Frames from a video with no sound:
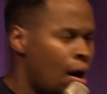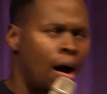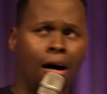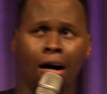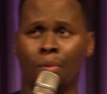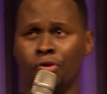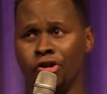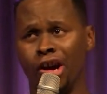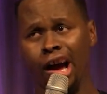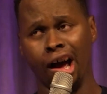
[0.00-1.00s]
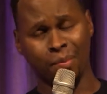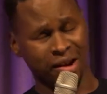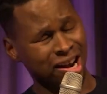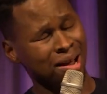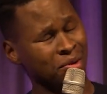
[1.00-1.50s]
Aubrey, uh, my
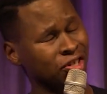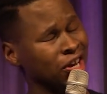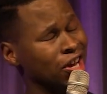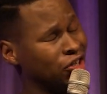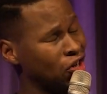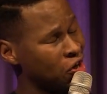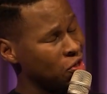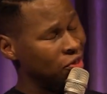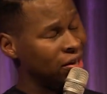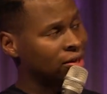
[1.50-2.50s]
name is uh, Jonathan.